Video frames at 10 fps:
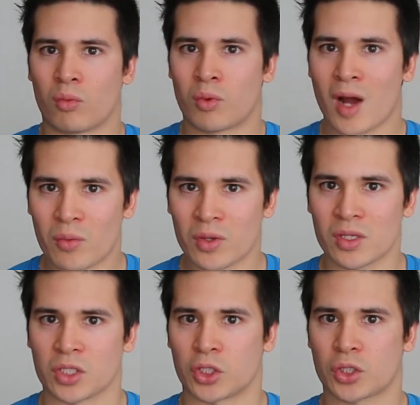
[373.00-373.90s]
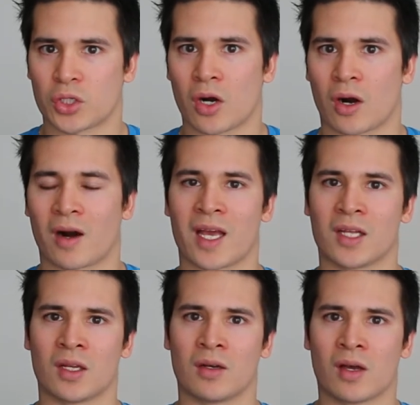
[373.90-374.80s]
we're not really sure.
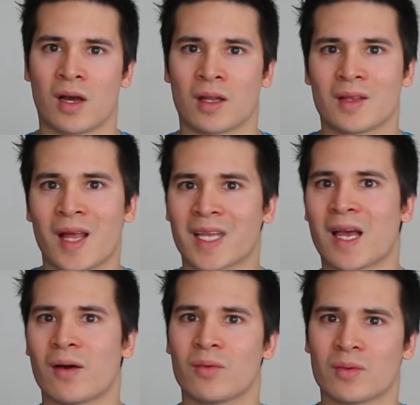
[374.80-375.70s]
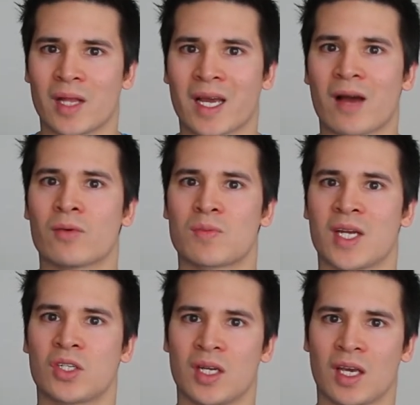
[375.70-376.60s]
And like I was
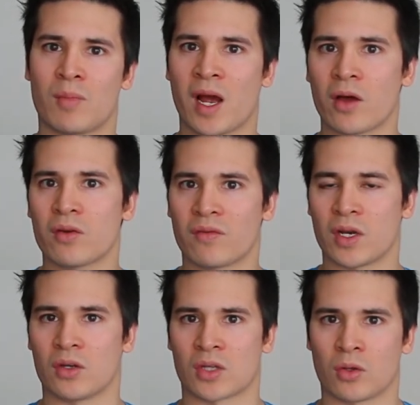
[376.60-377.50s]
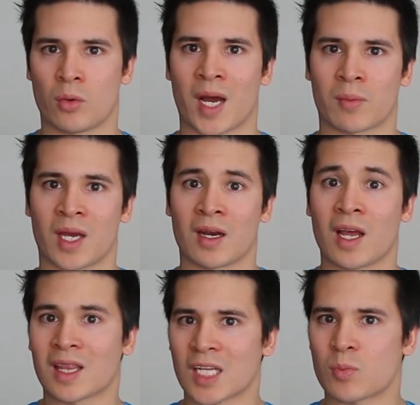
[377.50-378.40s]
mentioning in my other videos on low back pain,
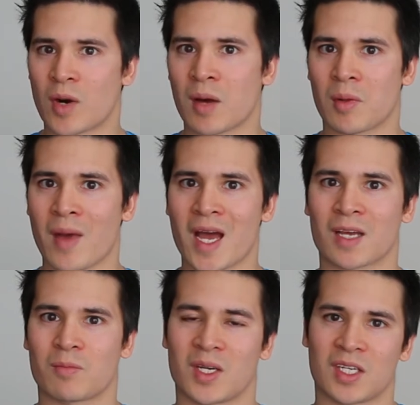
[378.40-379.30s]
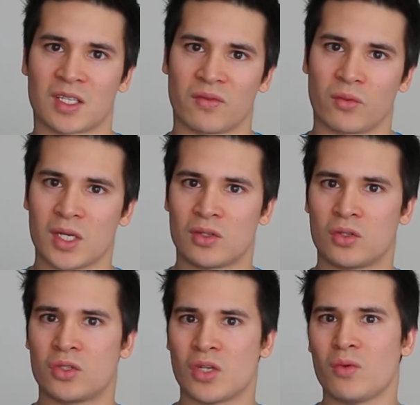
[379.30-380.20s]
that's problematic because if we
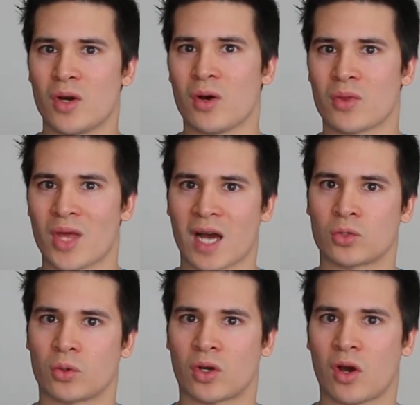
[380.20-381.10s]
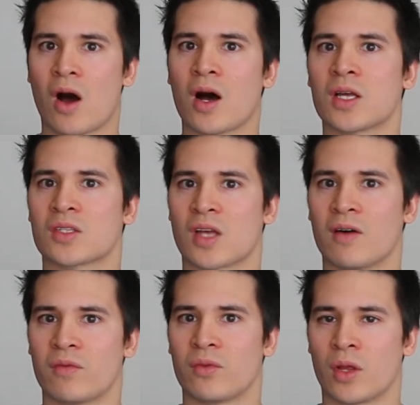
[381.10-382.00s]
don't know the actual cause
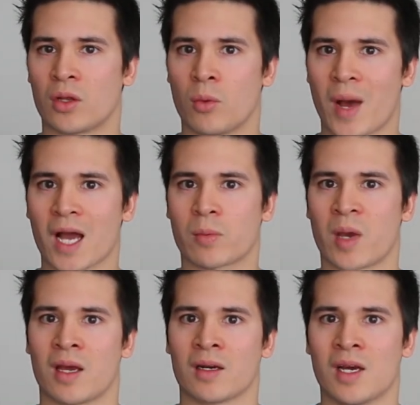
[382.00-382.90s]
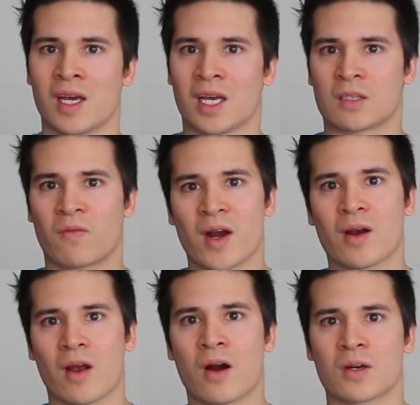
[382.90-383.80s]
of the low back pain, it's
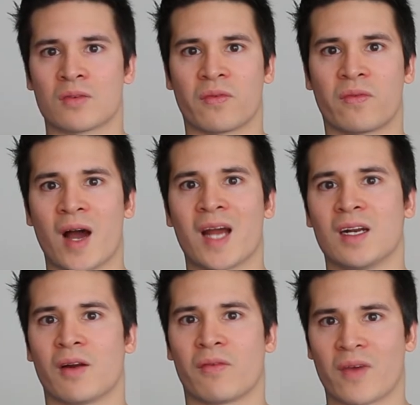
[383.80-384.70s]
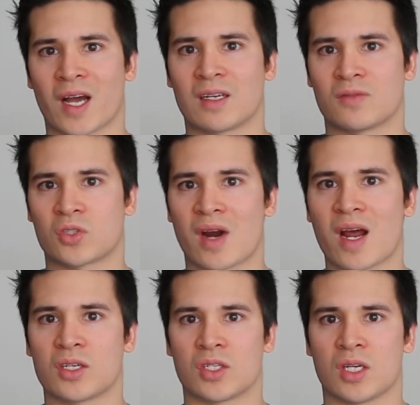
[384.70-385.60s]
very hard to find an effective
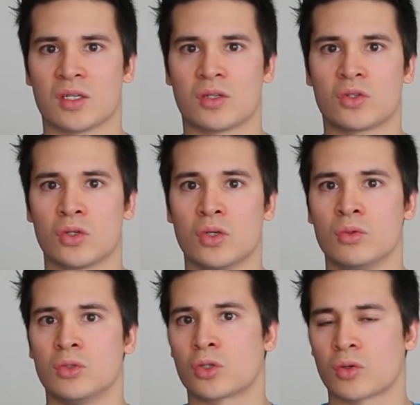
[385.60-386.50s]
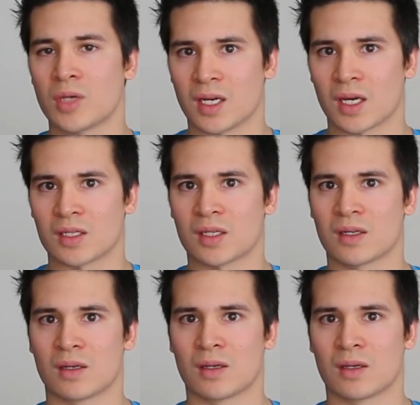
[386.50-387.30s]
strategy to treat it.